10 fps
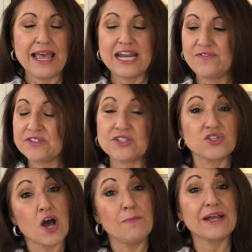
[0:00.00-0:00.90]
And if it's a
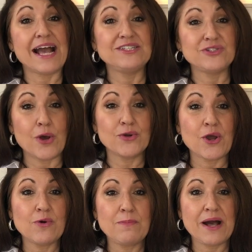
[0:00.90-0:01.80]
topic I don't
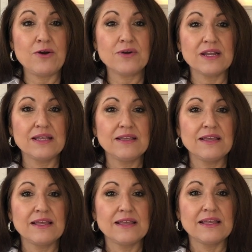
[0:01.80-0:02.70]
know about
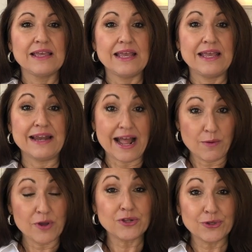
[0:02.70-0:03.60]
and I
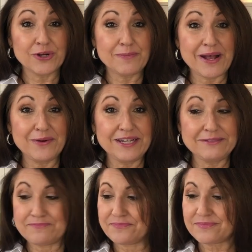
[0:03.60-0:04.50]
want to learn about it,